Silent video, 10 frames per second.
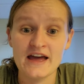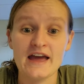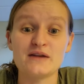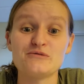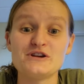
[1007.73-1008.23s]

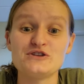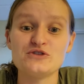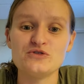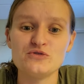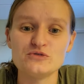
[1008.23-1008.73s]
and we
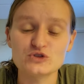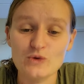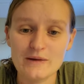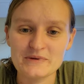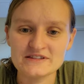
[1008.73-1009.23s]
do
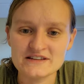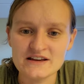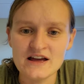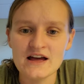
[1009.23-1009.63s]
squad PT.